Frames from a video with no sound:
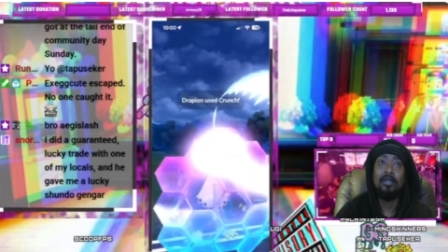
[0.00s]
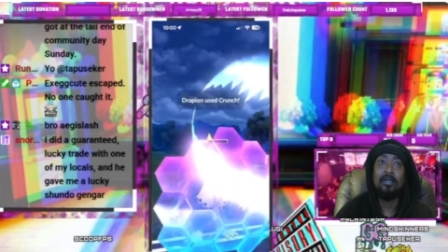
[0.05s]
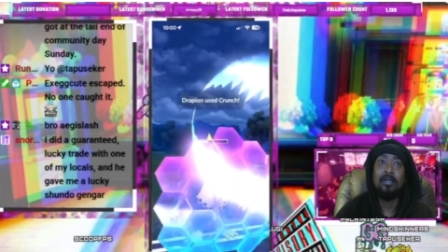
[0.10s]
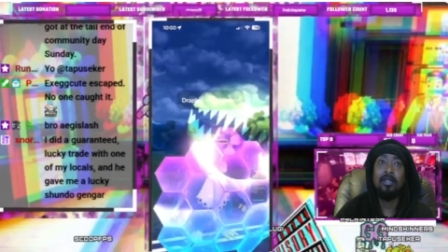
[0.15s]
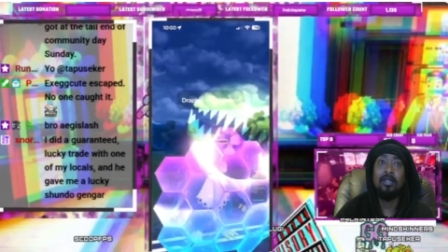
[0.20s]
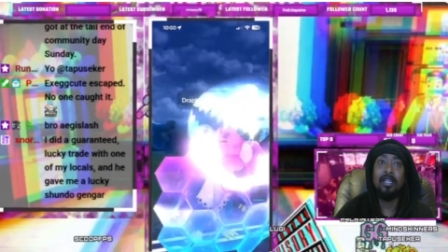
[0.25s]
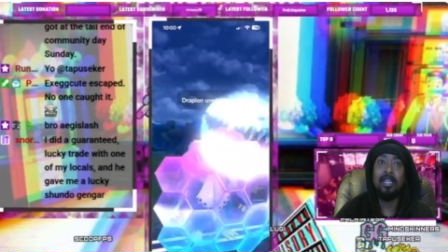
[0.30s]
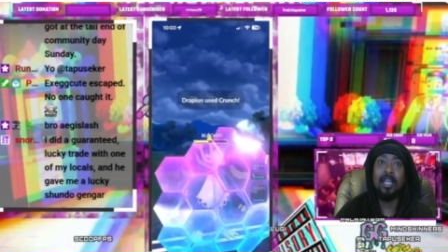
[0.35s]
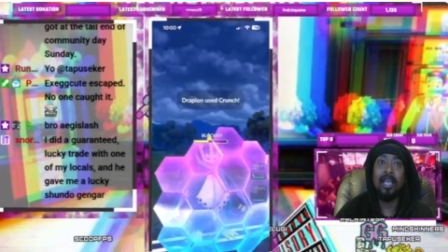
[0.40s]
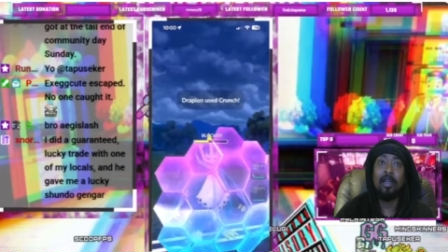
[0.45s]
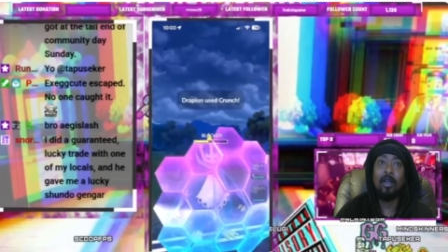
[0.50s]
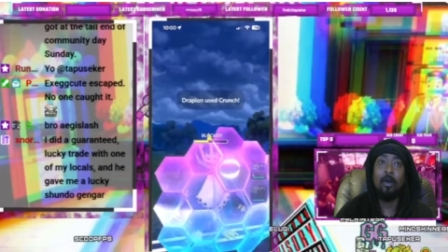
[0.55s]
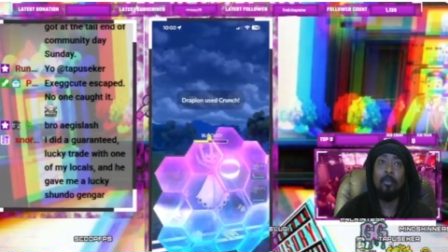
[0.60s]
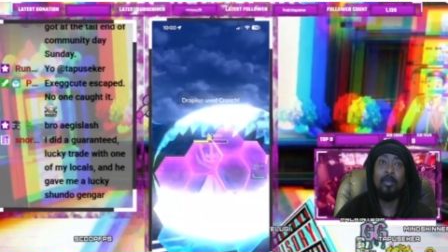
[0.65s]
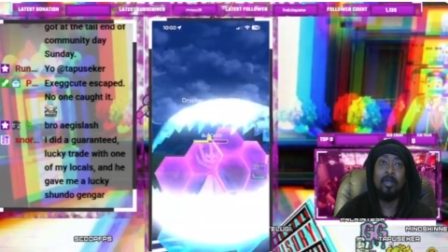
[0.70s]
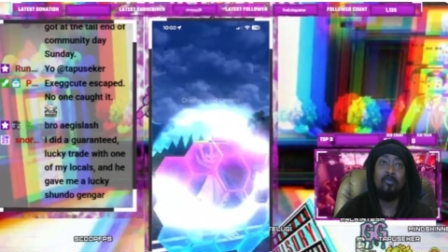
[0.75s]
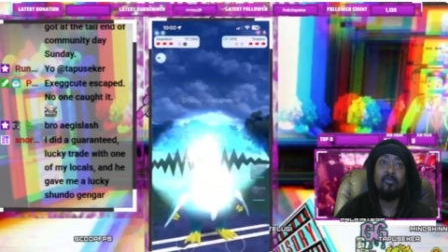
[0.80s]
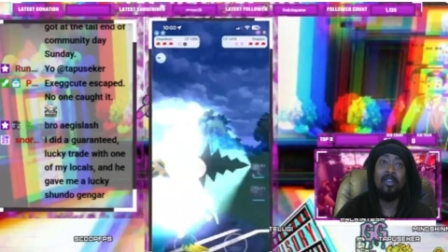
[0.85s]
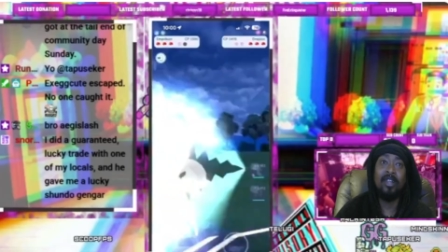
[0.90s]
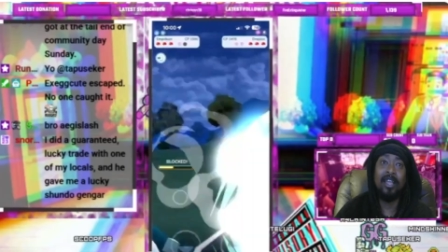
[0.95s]
Like, I
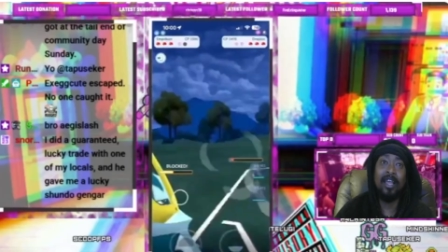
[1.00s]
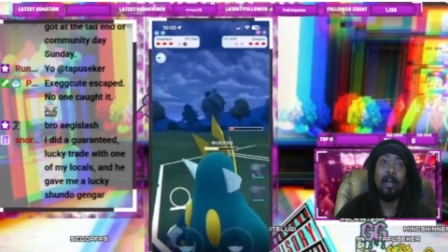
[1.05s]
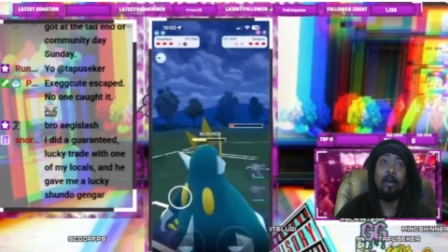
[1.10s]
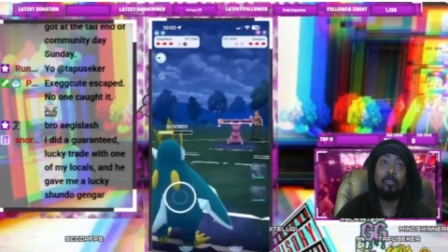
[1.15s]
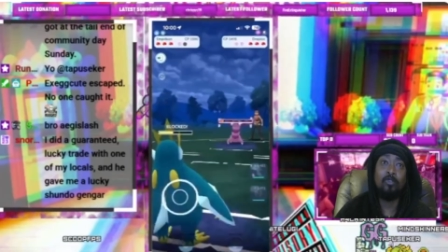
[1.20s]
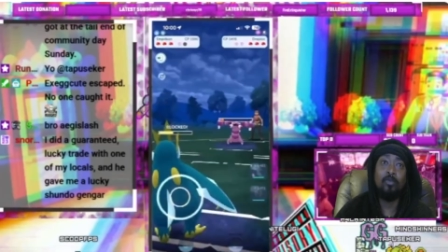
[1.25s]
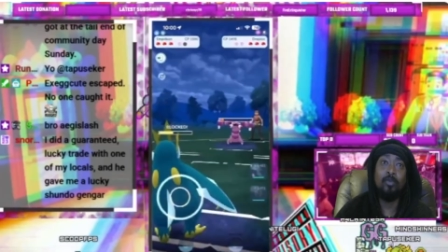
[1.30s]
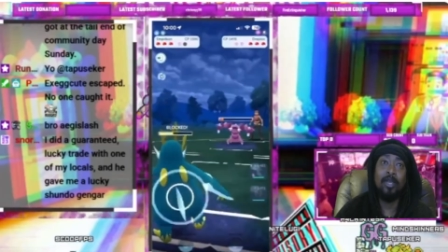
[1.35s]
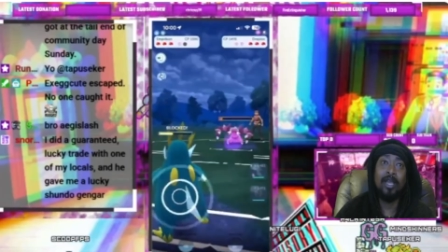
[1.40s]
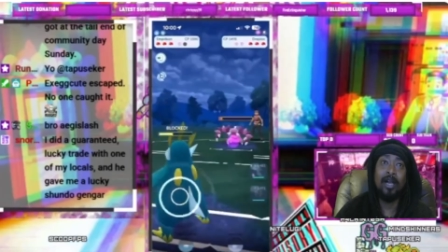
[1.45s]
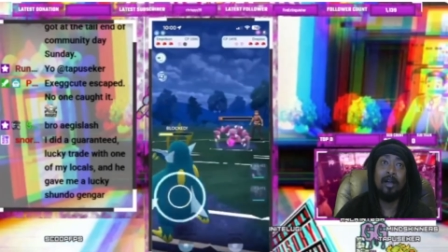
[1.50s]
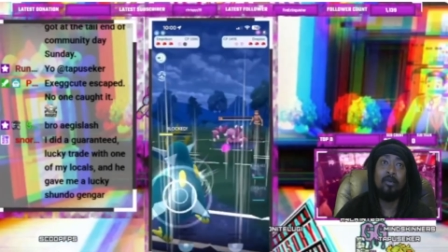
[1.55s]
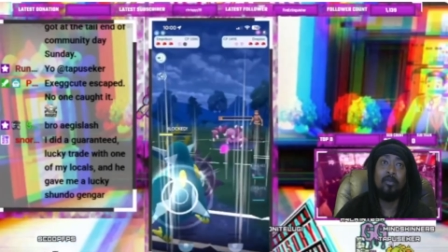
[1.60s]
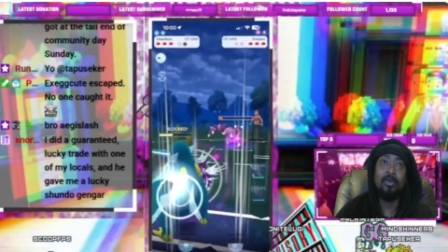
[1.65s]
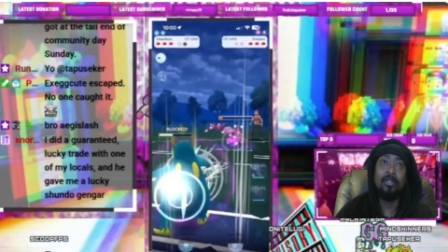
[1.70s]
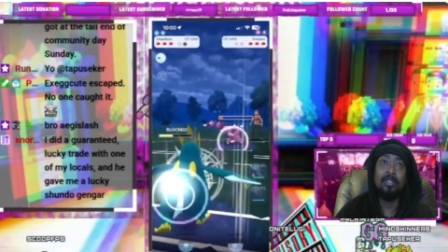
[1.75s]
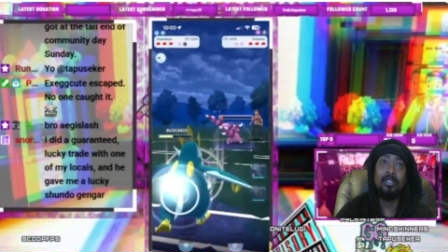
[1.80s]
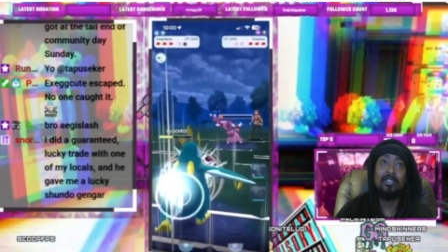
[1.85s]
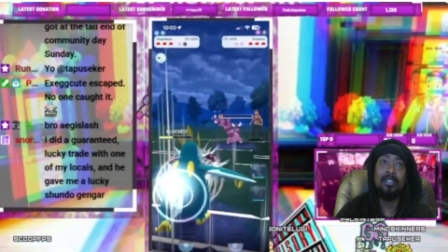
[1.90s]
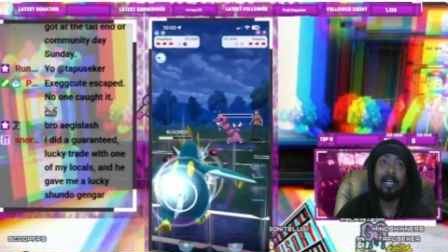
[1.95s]
mean, really helped me out
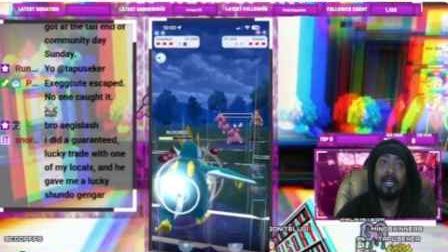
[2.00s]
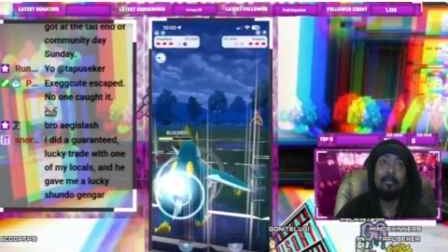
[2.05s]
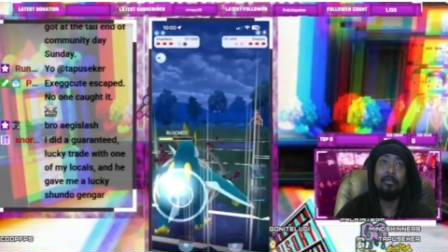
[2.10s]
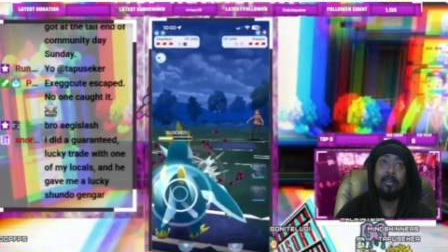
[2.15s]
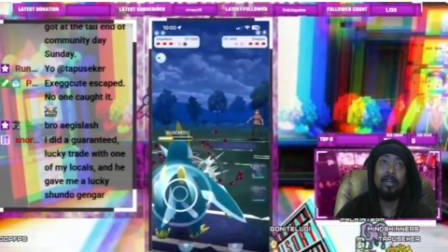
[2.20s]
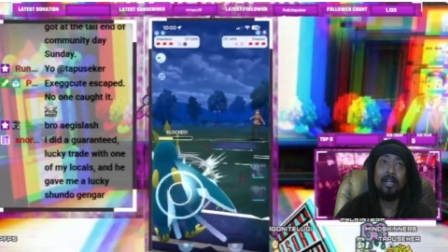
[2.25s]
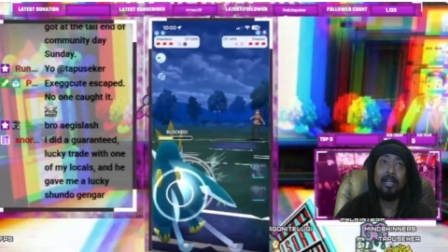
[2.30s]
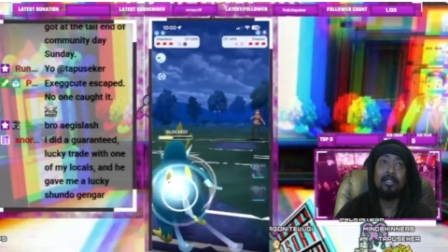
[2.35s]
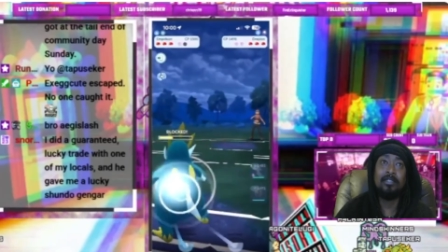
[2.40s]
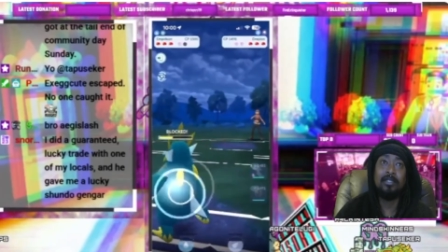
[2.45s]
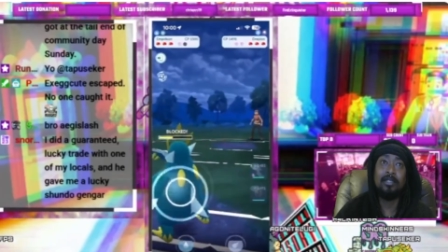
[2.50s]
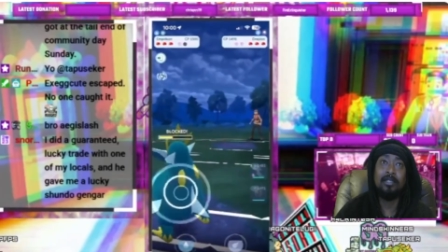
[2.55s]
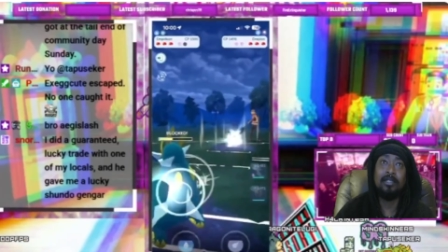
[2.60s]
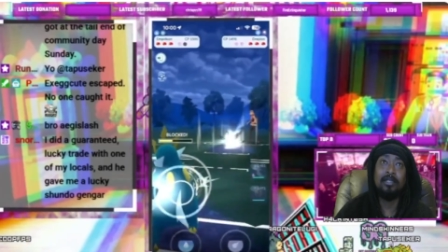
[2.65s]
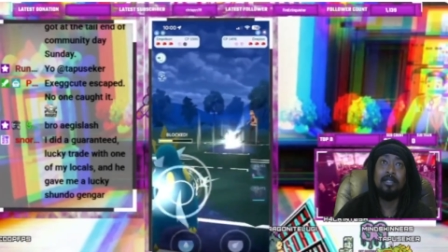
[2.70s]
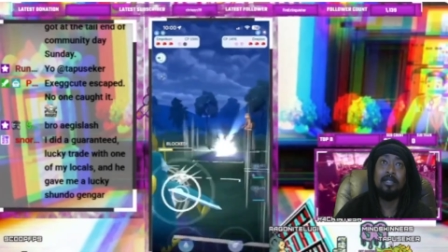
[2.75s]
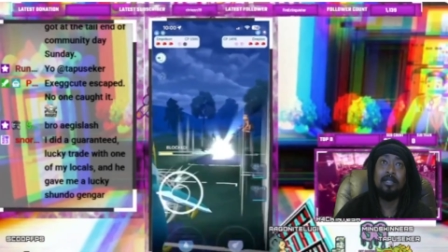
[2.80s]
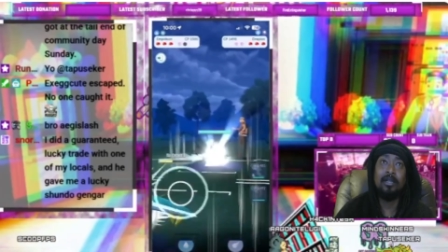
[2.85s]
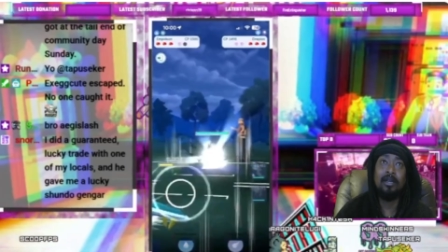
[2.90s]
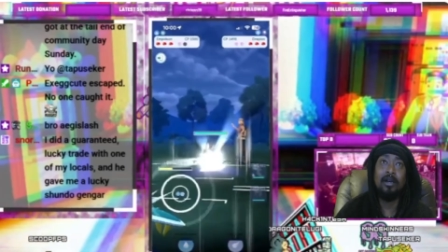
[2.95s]
with the timer
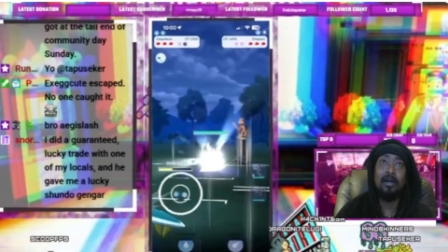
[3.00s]
actually.